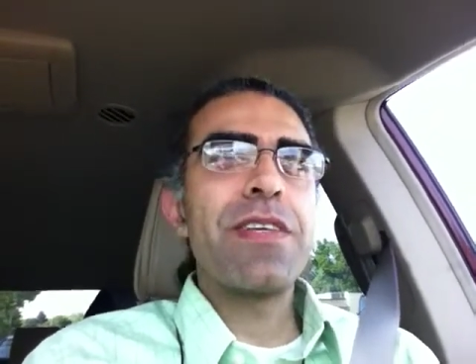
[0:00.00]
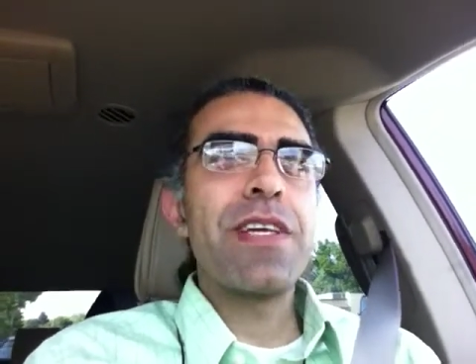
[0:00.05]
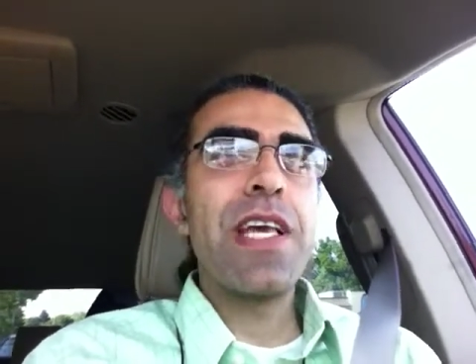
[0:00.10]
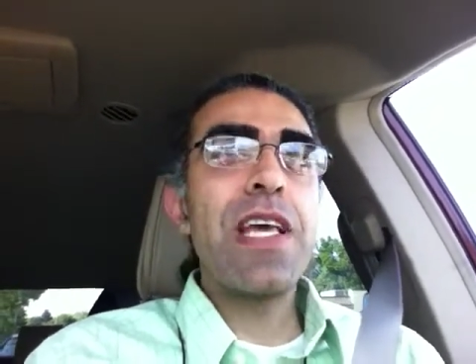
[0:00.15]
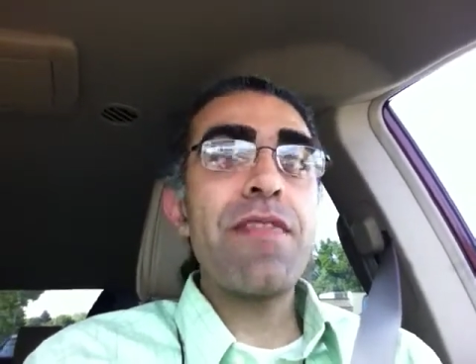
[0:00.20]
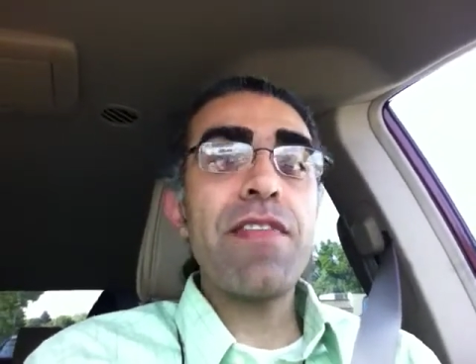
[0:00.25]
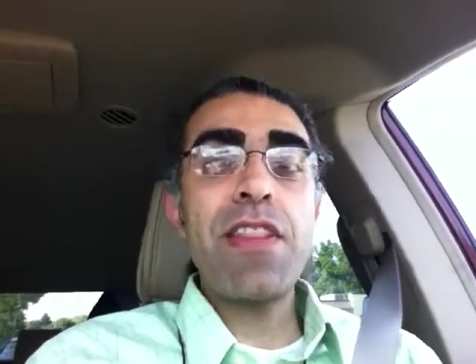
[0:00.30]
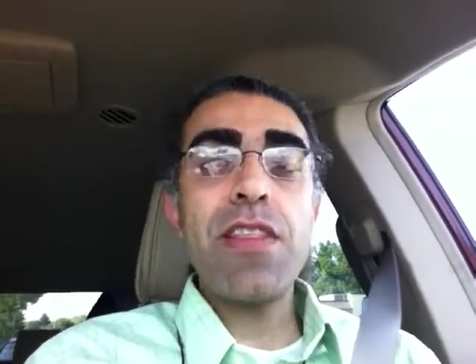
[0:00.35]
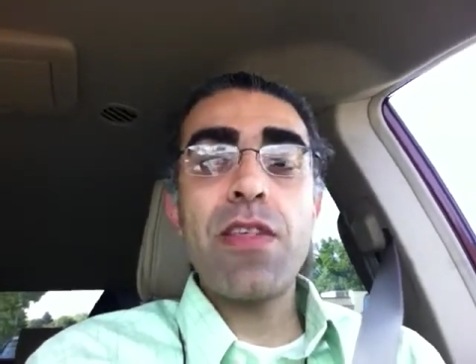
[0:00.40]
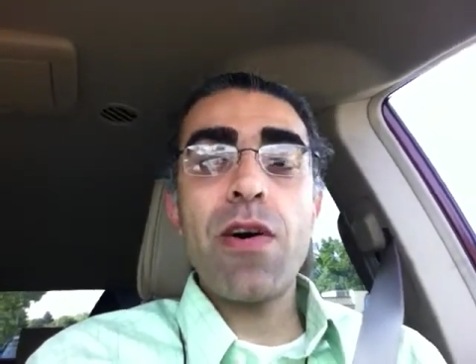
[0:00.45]

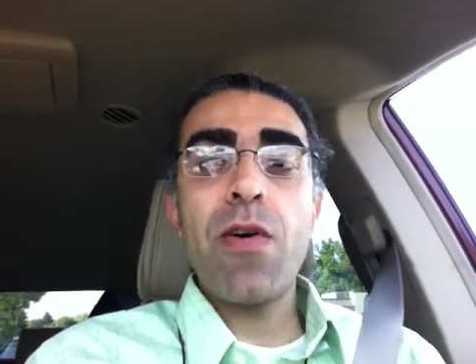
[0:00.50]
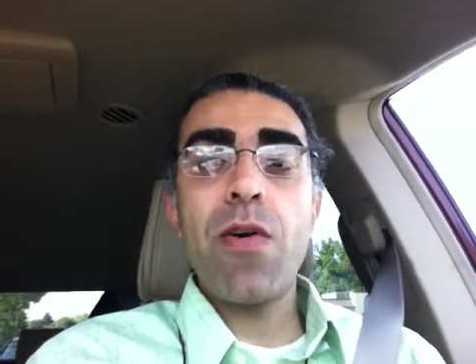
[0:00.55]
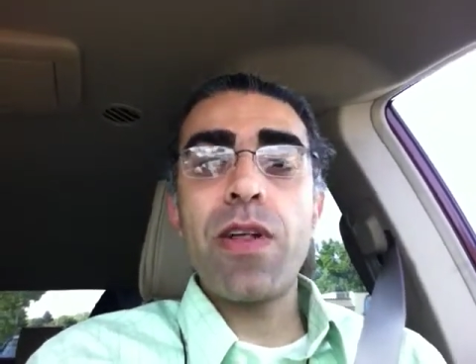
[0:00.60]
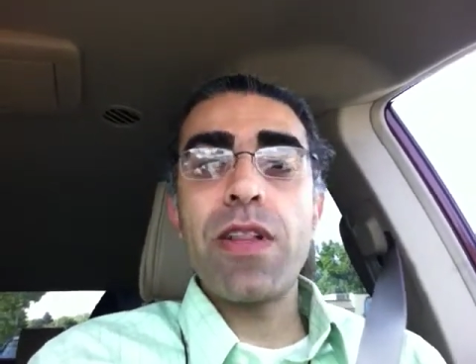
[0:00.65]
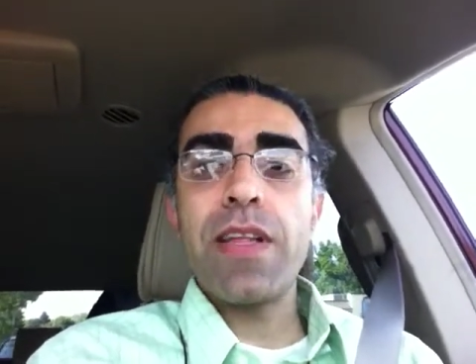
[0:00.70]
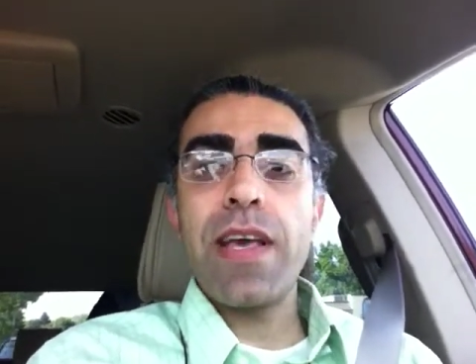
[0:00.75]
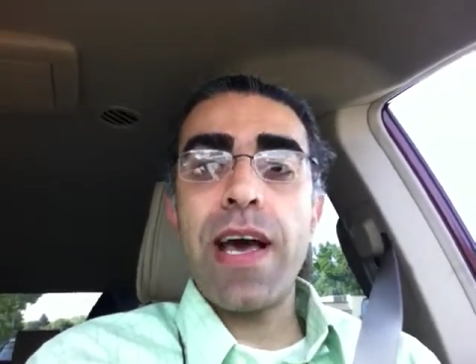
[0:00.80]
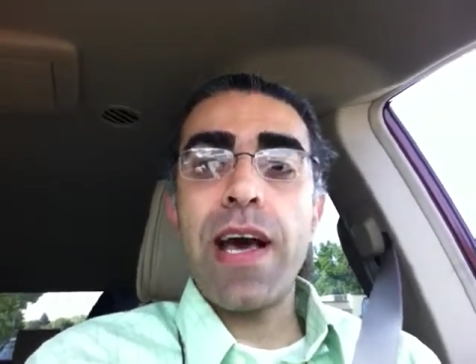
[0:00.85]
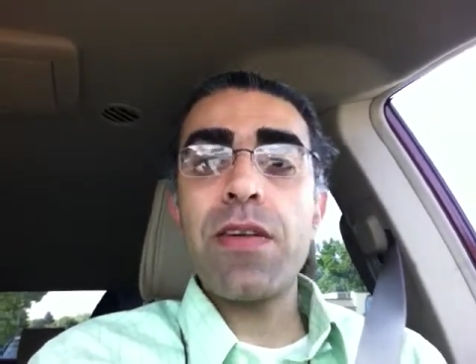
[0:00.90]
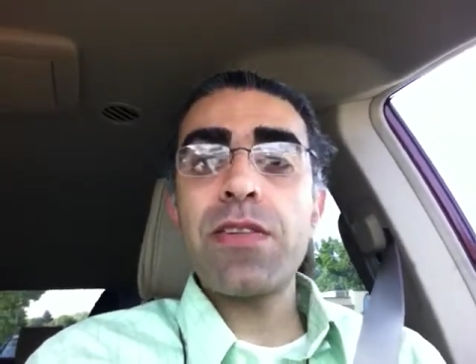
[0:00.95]
Even though
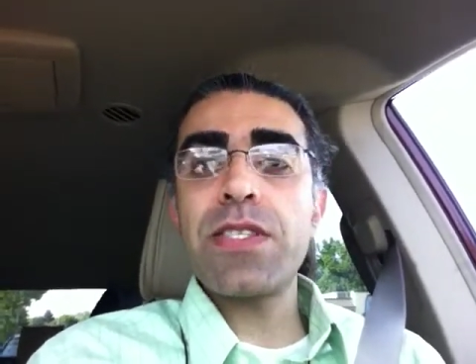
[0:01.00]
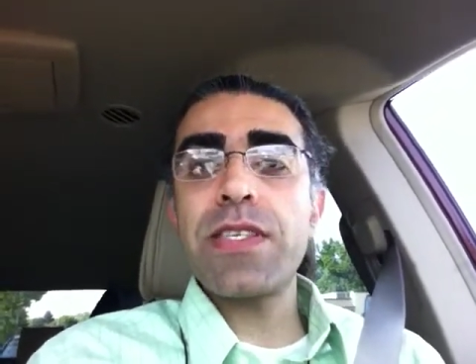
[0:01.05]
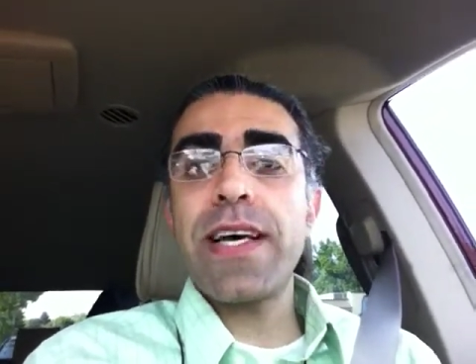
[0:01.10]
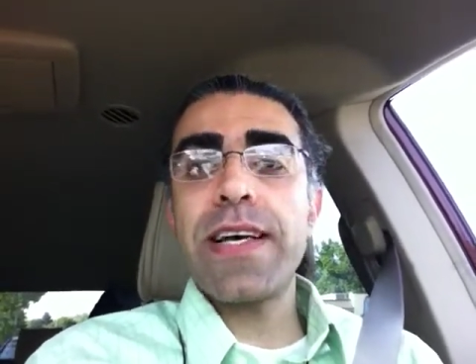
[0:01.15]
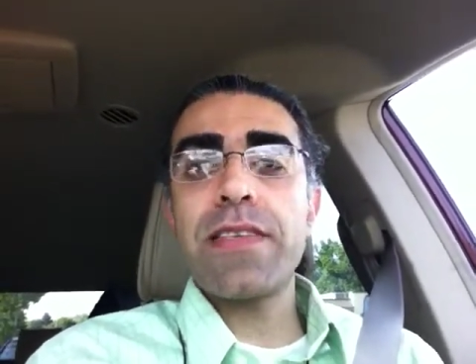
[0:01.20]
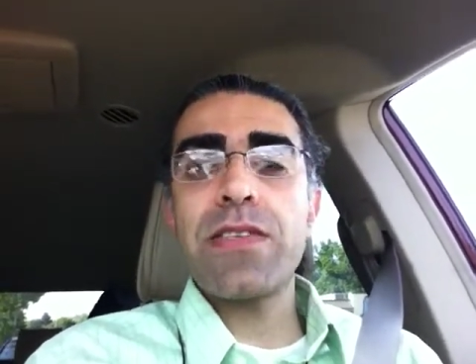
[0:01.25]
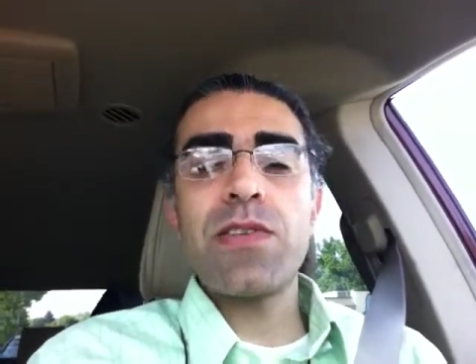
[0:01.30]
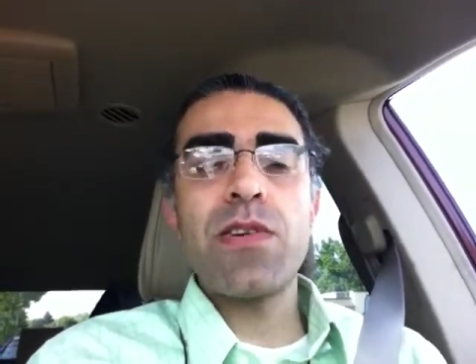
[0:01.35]
on the outside